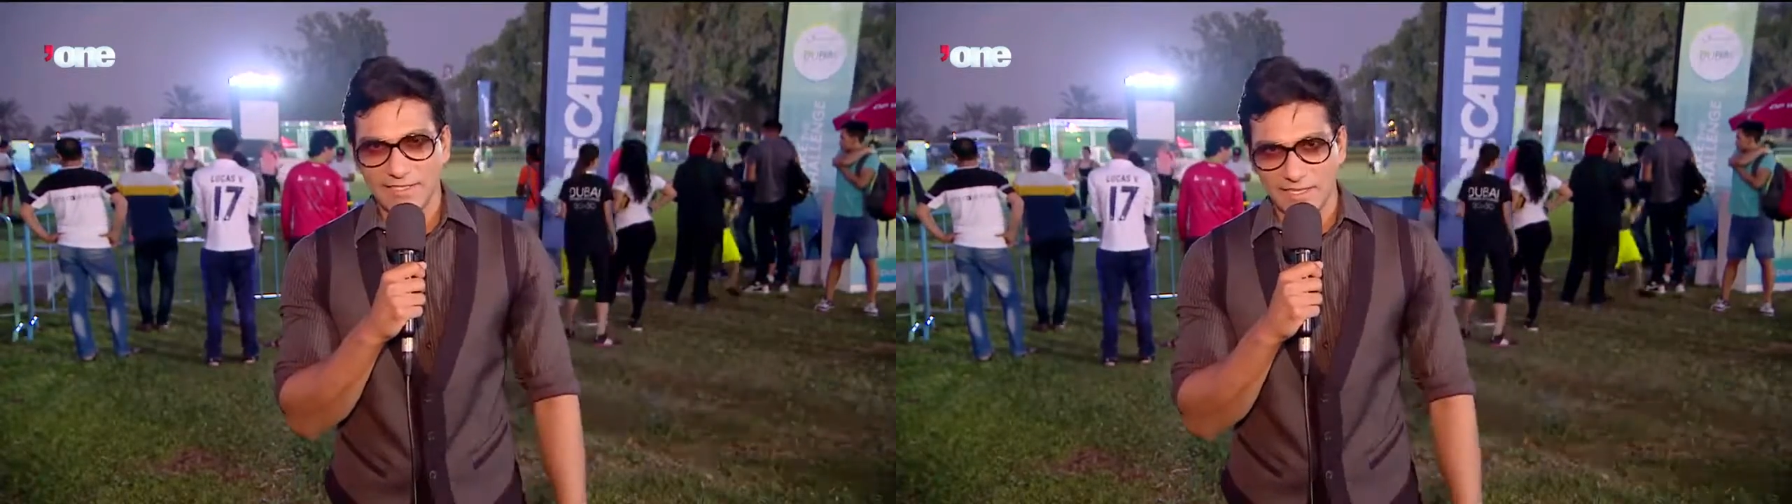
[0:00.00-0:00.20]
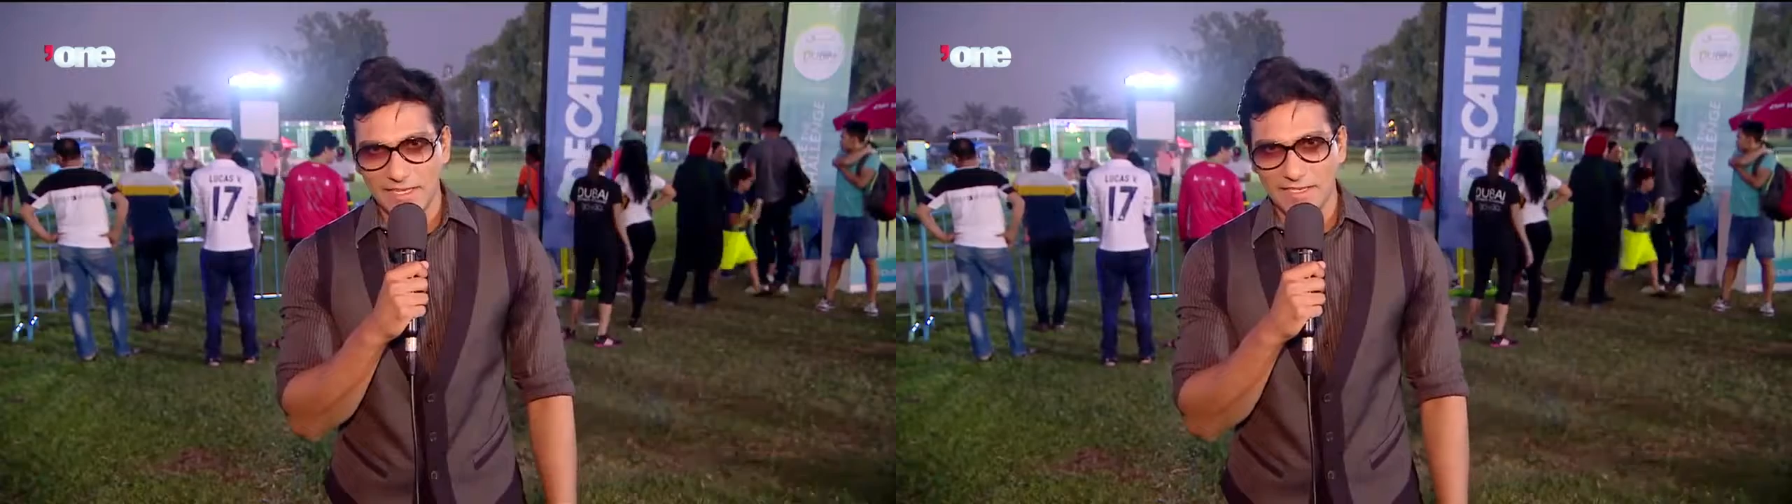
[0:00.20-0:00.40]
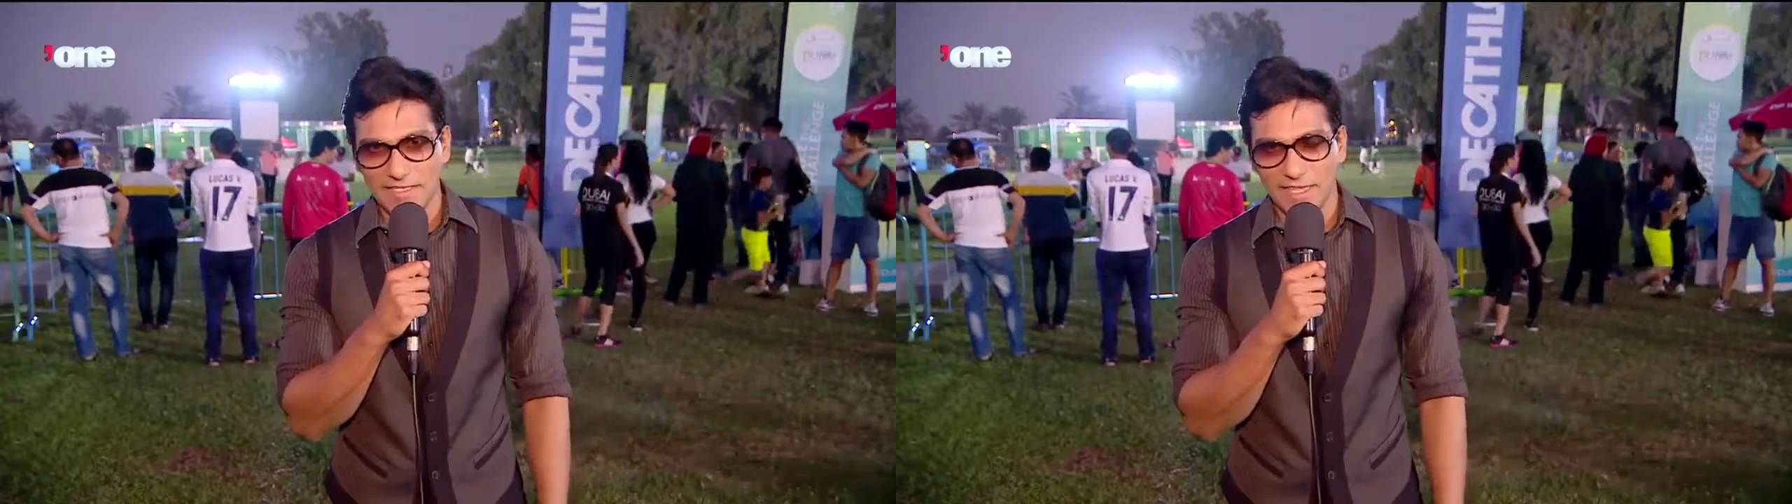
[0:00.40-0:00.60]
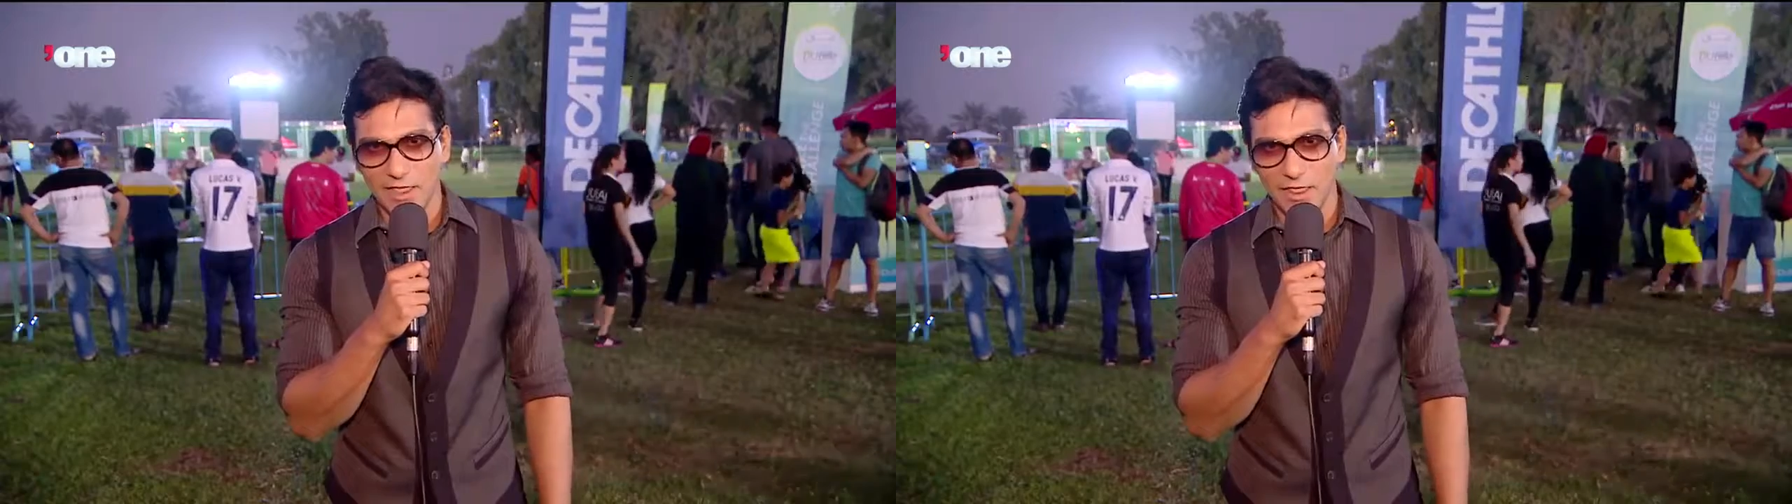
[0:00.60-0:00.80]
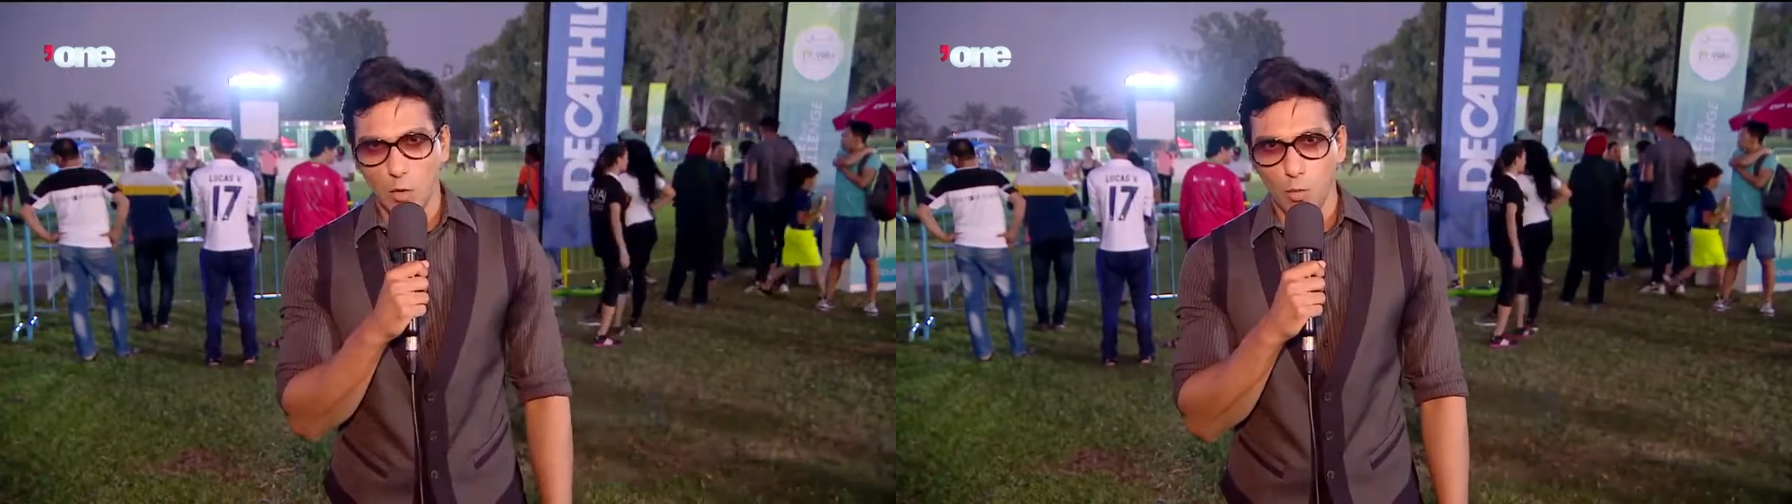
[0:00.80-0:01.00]
cities
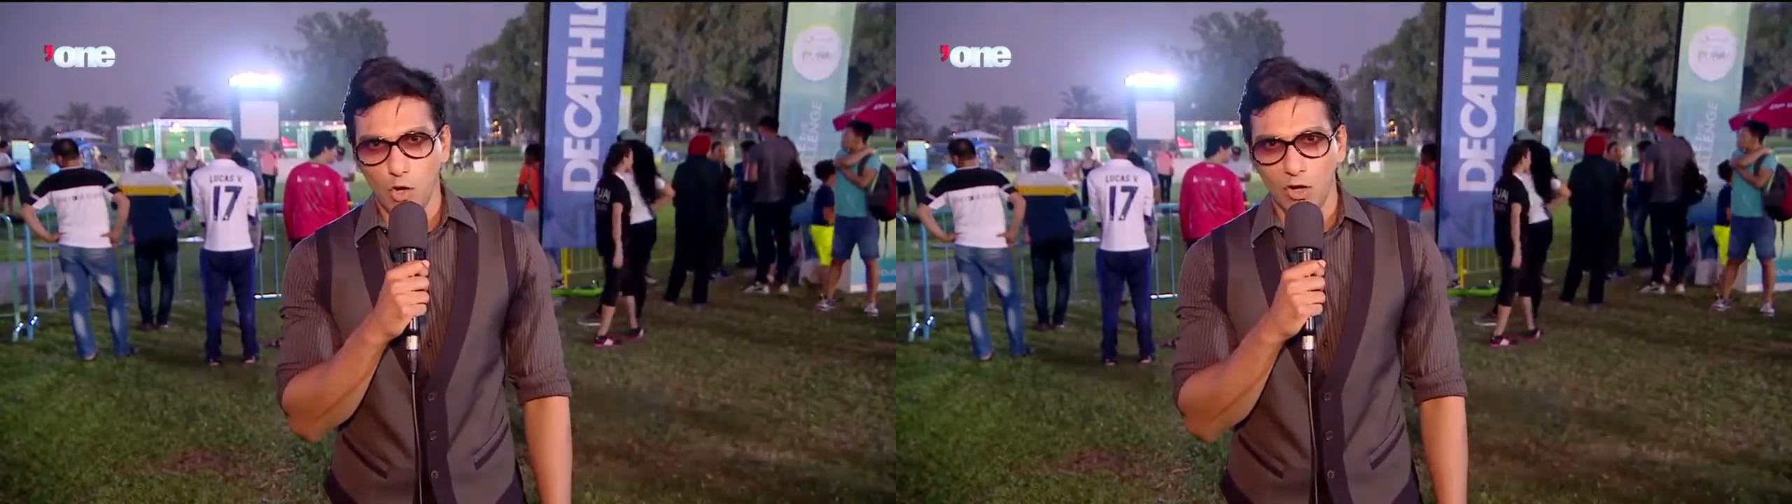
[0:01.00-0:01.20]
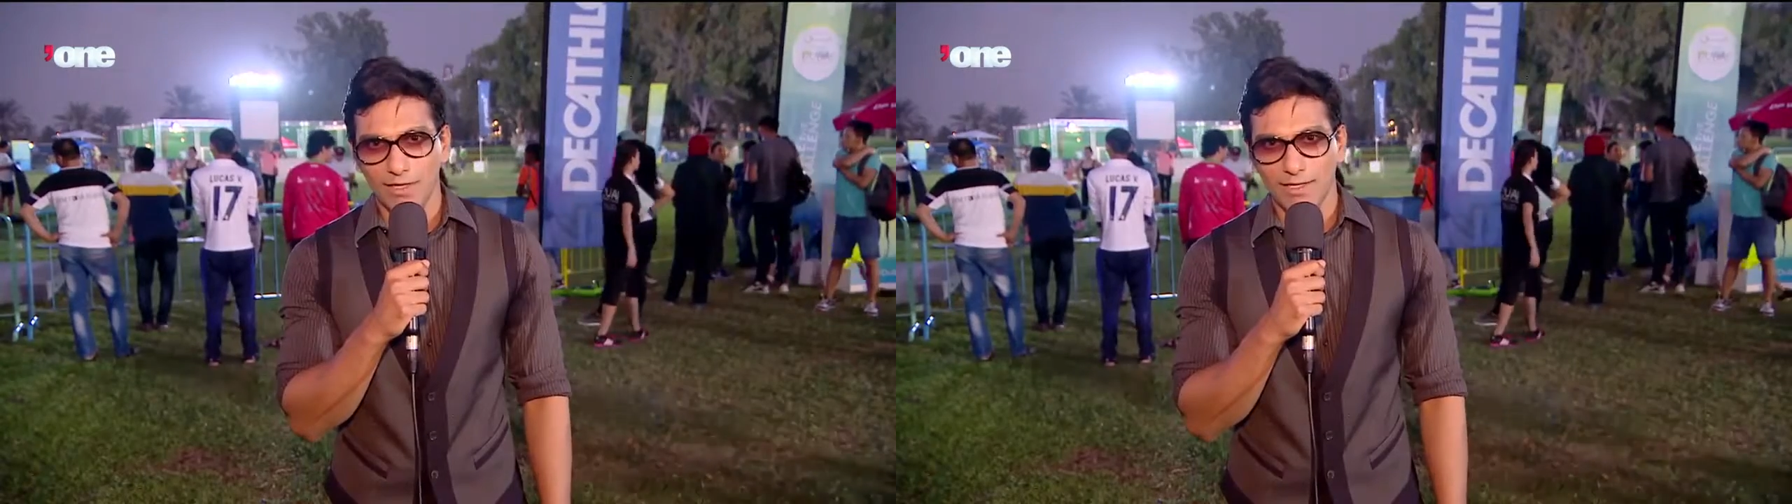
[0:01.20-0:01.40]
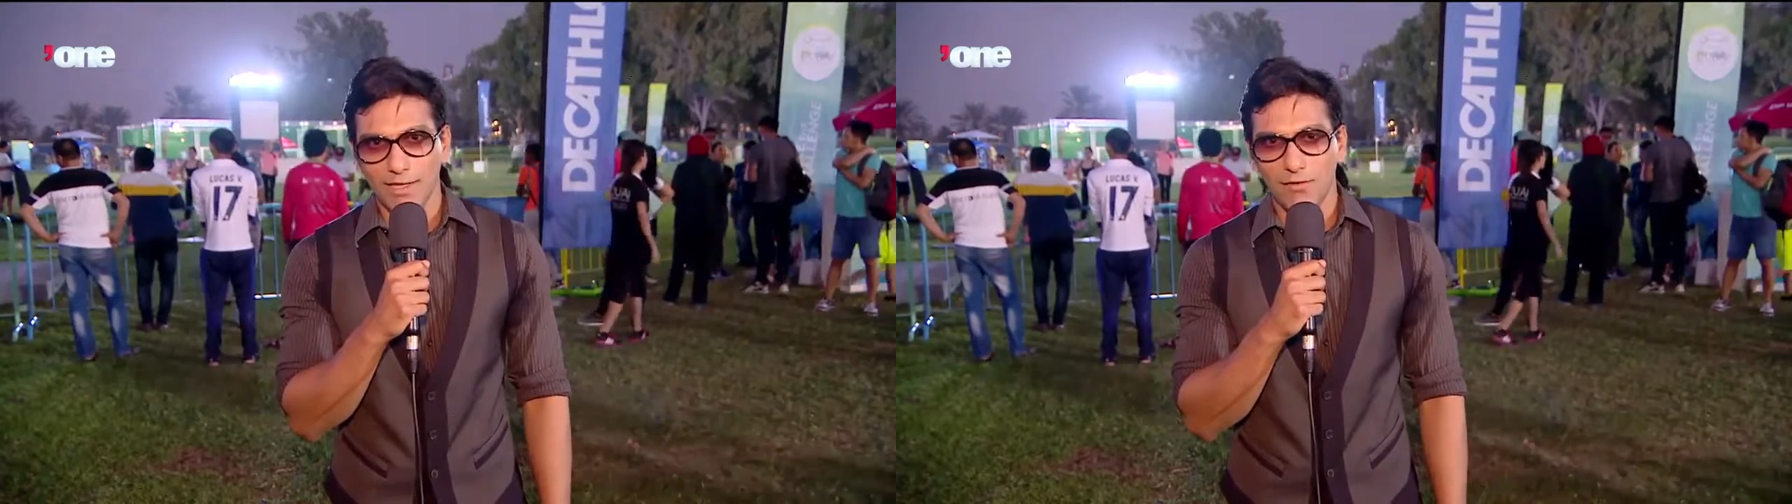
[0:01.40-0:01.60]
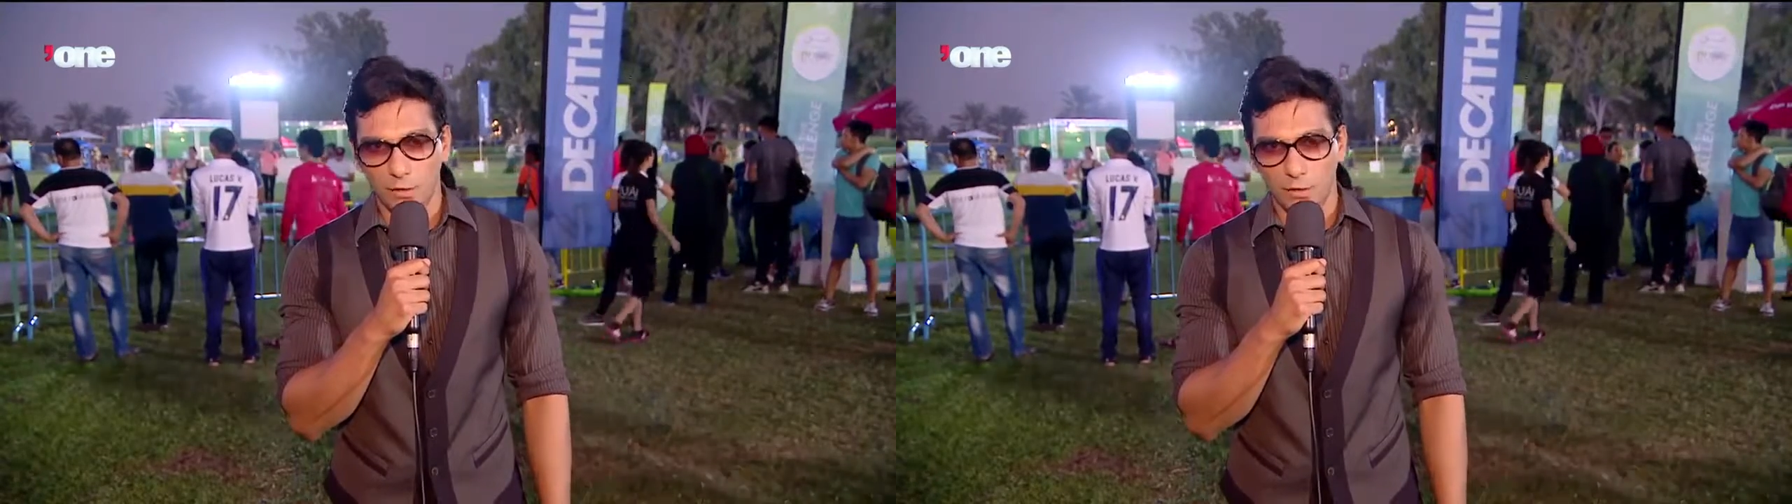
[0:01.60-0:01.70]
in the world.